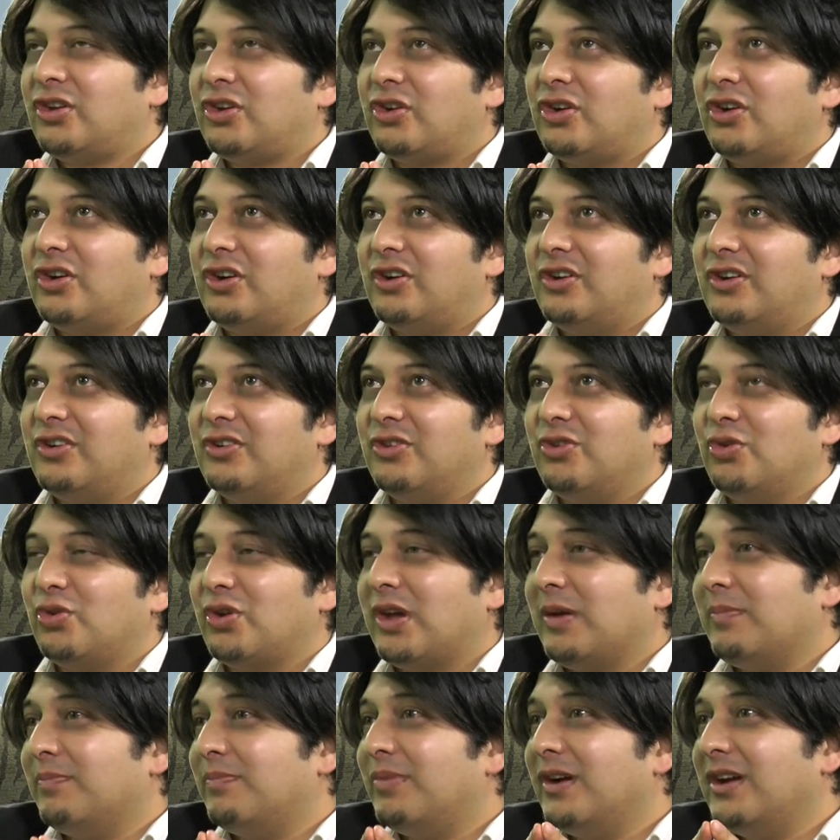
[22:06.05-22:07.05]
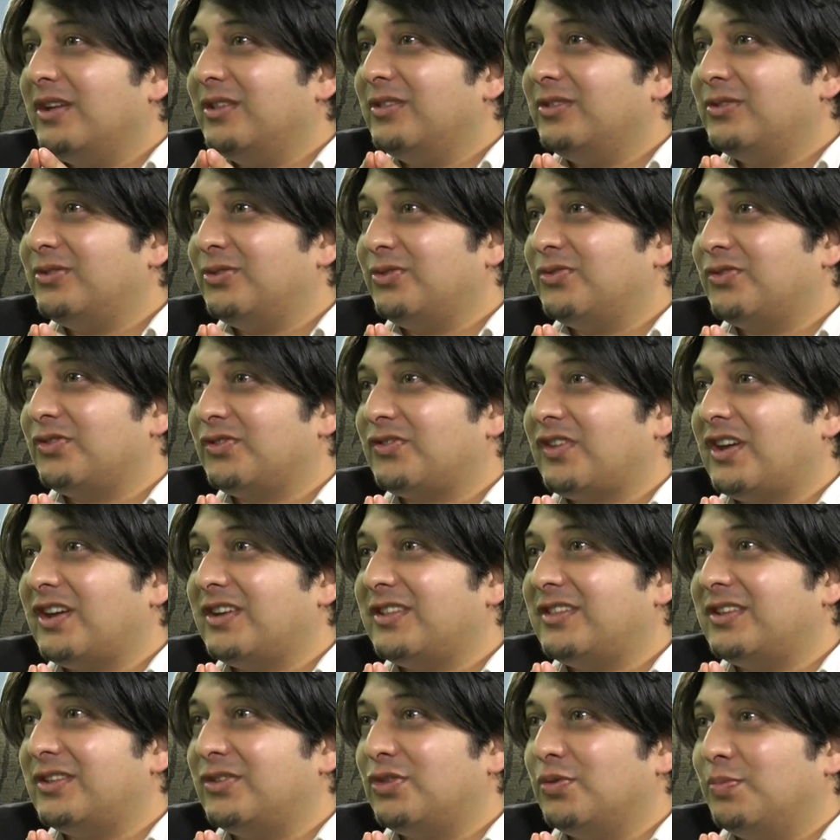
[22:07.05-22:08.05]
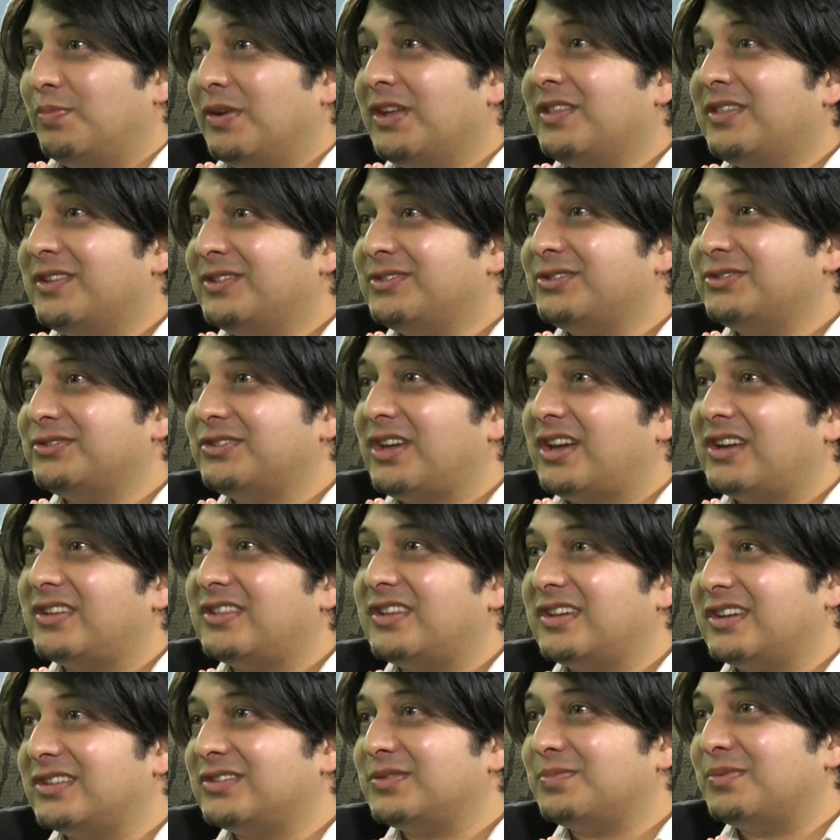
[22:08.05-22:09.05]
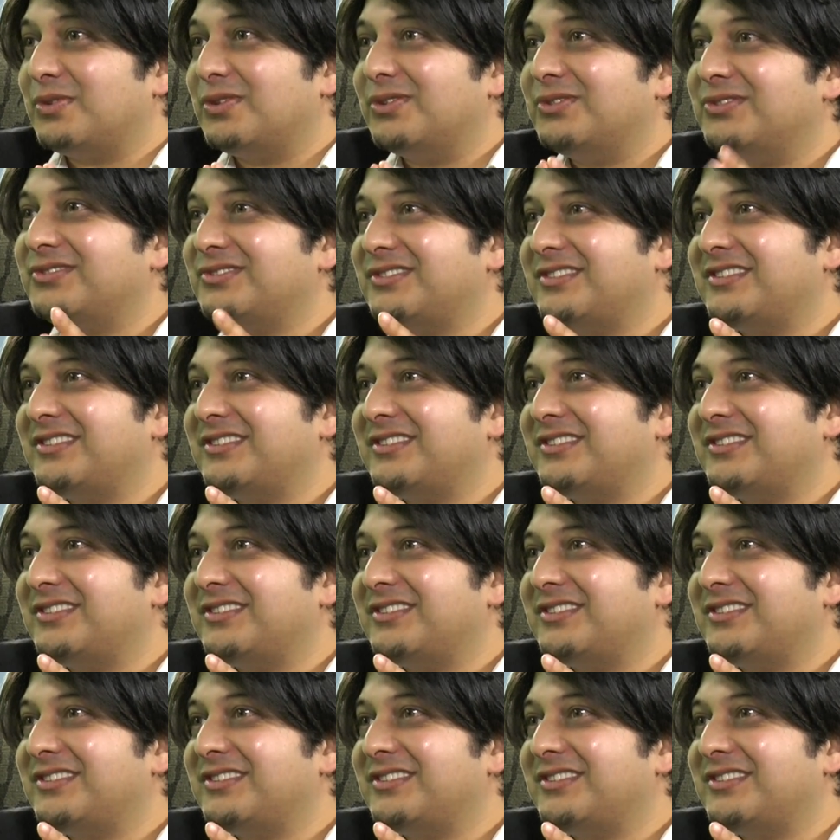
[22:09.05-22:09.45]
your campaign to society, to better society, I suppose.